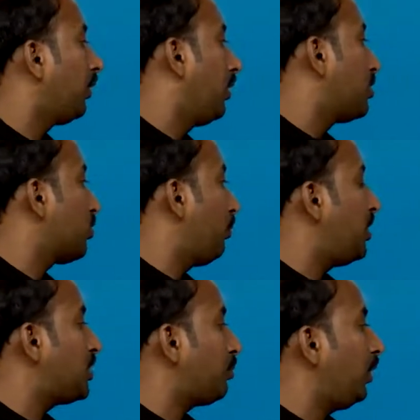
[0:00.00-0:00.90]
So
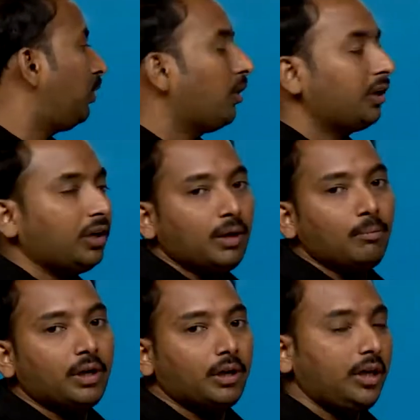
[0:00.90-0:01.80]
principal quantum
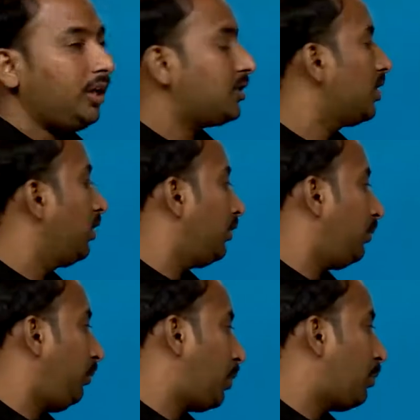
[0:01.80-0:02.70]
number is
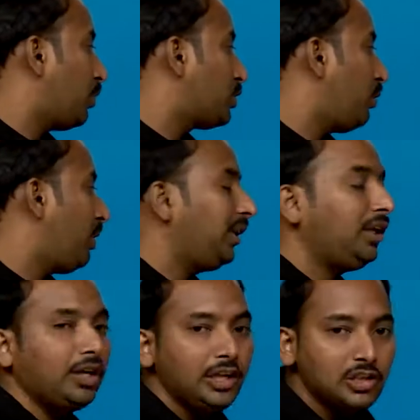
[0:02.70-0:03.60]
proposed by the
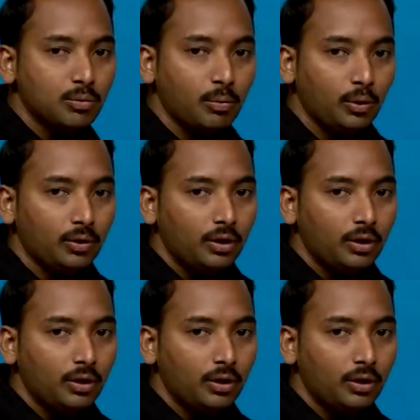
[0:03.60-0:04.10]
Niels Bohr,